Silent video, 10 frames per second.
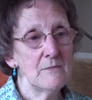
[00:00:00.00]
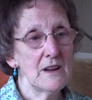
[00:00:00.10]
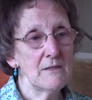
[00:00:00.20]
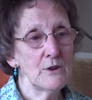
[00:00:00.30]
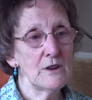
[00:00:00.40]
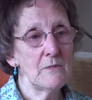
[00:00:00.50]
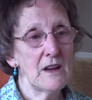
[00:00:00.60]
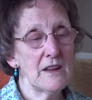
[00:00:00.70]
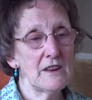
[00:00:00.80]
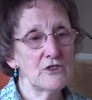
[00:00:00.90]
my one of
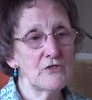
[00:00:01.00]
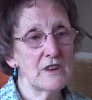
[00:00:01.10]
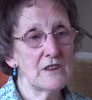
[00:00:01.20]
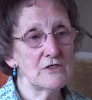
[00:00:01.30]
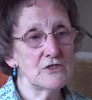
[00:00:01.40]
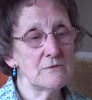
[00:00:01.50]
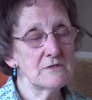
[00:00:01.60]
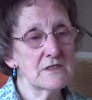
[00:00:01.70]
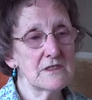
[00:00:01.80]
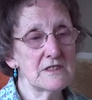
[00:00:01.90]
my Irish friends, she
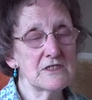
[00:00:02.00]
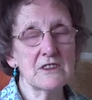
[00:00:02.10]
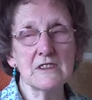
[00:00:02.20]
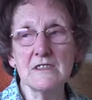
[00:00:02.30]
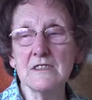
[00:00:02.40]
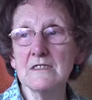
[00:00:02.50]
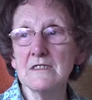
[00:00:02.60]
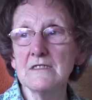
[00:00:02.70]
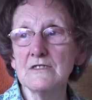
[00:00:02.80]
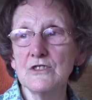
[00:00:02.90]
was a great studier
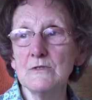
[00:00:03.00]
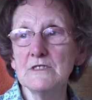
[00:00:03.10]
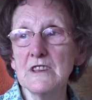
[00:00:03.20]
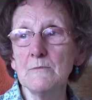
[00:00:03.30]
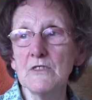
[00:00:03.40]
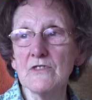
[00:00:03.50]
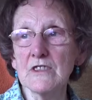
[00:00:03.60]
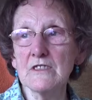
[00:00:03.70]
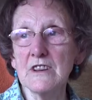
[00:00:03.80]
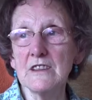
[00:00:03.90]
and she was aiming
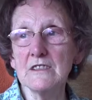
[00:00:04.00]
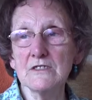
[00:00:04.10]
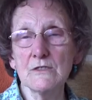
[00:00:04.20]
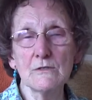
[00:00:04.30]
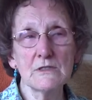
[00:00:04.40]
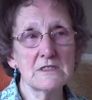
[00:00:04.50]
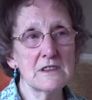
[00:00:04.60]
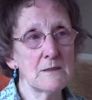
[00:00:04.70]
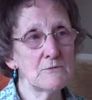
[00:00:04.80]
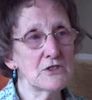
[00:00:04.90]
for credits. Oh, I
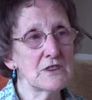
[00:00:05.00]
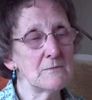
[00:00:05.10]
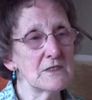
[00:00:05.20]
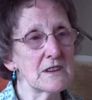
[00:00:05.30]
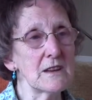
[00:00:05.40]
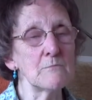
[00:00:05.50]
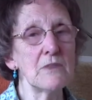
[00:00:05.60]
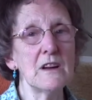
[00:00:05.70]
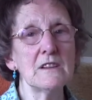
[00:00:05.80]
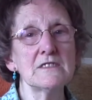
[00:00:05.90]
said, I'm just aiming to get
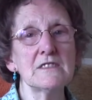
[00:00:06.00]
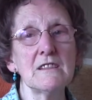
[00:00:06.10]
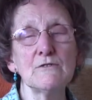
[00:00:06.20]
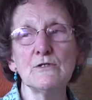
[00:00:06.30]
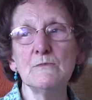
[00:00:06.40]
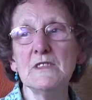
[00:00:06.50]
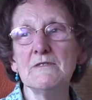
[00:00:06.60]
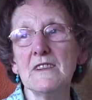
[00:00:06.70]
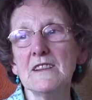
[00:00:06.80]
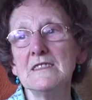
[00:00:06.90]
past. That'll do
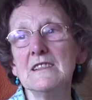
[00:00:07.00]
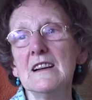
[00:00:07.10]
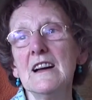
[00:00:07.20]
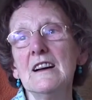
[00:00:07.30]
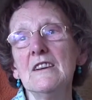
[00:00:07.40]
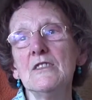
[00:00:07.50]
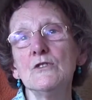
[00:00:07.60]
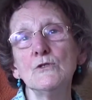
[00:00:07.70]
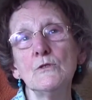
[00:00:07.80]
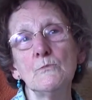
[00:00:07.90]
me fine.
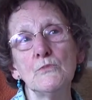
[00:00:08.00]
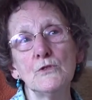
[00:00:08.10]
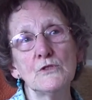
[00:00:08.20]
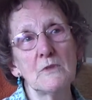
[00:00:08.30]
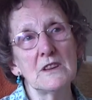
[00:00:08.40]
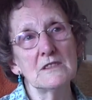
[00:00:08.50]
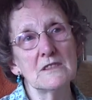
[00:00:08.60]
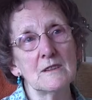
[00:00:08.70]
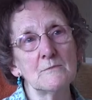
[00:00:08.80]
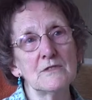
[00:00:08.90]
The board
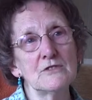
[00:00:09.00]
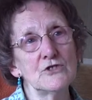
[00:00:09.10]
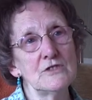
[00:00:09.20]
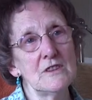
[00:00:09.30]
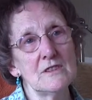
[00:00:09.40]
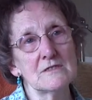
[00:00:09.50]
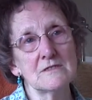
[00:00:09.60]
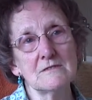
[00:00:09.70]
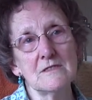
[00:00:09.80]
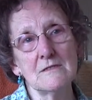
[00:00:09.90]
went up and she
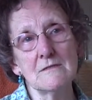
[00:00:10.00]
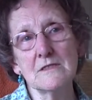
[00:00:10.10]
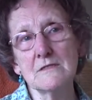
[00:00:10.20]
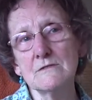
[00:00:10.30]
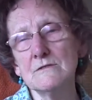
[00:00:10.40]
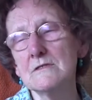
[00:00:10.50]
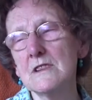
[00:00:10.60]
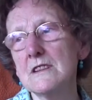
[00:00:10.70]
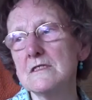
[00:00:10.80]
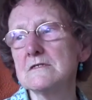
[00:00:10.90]
had, uh, I think, two
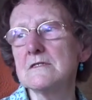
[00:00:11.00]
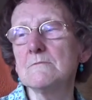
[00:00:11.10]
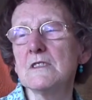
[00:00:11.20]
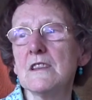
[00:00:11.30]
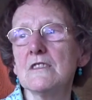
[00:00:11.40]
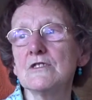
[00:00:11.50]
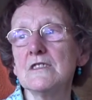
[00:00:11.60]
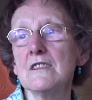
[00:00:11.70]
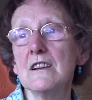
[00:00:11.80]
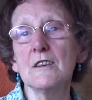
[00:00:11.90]
credits, something like that,
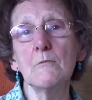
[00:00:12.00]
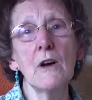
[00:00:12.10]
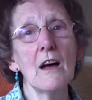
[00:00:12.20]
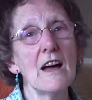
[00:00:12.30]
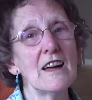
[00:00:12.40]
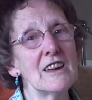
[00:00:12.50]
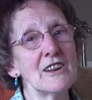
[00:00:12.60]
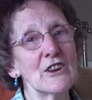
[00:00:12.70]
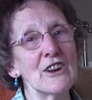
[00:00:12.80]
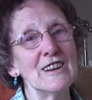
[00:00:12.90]
three credits. I
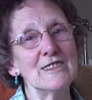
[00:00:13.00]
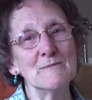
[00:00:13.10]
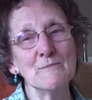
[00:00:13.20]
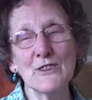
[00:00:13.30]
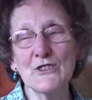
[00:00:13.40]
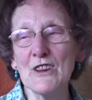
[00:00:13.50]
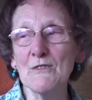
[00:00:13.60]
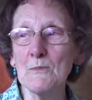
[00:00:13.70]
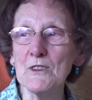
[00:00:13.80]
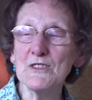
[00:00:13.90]
had a credit, much to
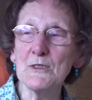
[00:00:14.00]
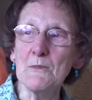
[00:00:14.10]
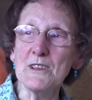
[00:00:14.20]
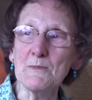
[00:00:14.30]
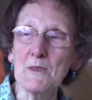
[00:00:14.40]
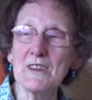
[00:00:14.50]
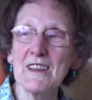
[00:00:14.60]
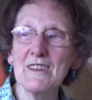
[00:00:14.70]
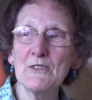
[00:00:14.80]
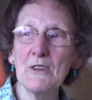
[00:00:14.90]
everybody's amazement.
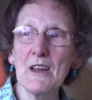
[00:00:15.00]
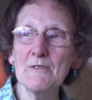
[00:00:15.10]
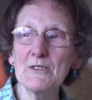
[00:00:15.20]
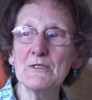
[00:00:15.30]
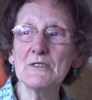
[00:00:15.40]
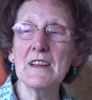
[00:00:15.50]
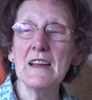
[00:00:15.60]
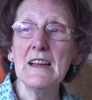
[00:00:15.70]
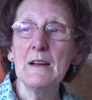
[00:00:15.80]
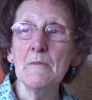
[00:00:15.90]
So that was good.
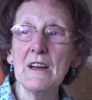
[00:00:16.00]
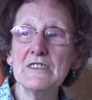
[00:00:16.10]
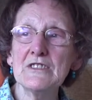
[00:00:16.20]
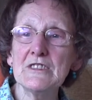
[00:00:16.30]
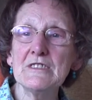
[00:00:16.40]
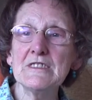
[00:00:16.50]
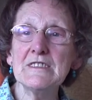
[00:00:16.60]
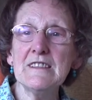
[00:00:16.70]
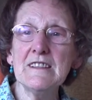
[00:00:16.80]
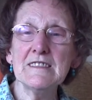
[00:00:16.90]
Passed it,
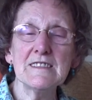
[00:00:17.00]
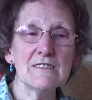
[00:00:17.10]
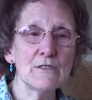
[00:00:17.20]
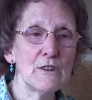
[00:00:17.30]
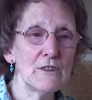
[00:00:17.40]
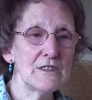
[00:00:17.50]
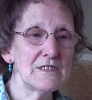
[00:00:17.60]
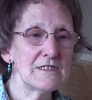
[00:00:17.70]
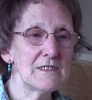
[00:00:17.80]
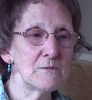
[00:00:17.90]
had a little
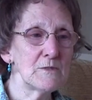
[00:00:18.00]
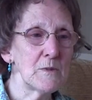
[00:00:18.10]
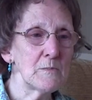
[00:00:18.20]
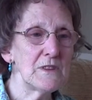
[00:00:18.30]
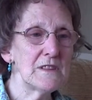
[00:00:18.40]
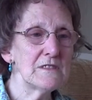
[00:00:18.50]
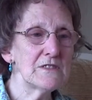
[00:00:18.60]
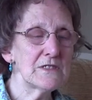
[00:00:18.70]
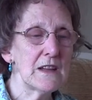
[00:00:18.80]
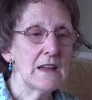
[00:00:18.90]
holiday there with my
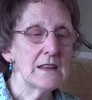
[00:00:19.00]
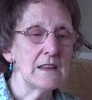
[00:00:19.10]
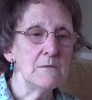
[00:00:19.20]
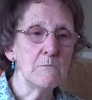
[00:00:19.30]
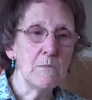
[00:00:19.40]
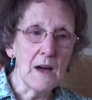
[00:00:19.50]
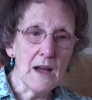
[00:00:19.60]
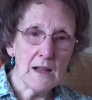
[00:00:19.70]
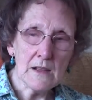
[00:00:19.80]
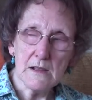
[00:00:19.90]
parents, came
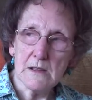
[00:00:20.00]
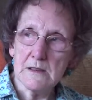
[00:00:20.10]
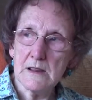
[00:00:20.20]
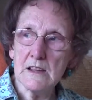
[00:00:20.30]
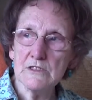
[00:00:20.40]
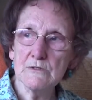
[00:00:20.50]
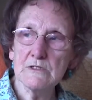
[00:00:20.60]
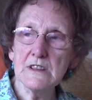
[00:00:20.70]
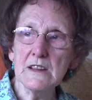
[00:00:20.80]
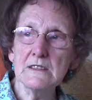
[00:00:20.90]
back to
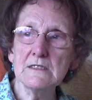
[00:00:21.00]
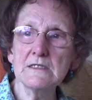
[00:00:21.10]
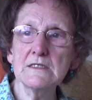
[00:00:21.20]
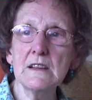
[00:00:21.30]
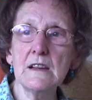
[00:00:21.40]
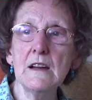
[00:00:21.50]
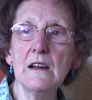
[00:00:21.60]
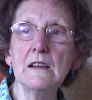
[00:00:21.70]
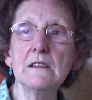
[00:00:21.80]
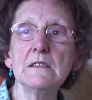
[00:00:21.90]
Castle Terrace
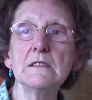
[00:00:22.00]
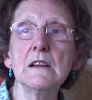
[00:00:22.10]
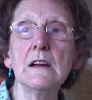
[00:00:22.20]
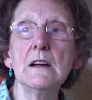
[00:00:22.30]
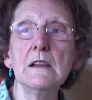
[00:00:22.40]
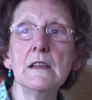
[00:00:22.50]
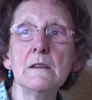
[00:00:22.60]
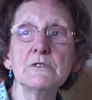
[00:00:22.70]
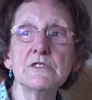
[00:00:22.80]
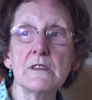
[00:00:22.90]
and that was